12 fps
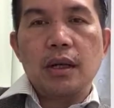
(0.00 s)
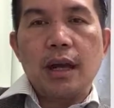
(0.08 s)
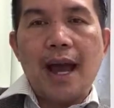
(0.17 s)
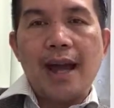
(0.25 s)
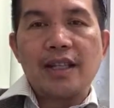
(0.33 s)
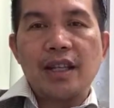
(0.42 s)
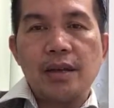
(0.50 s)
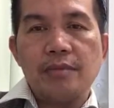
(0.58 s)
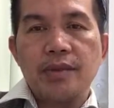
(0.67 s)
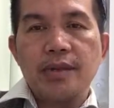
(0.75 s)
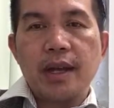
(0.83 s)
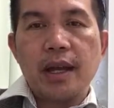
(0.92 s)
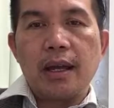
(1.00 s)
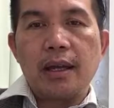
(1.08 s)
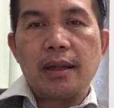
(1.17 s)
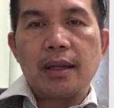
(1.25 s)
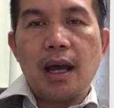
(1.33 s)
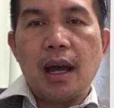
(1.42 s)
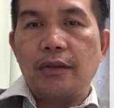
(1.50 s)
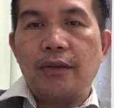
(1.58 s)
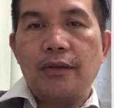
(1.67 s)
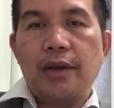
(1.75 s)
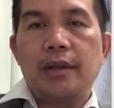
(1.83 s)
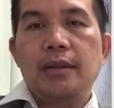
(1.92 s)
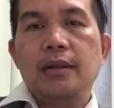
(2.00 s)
items, and alphabet.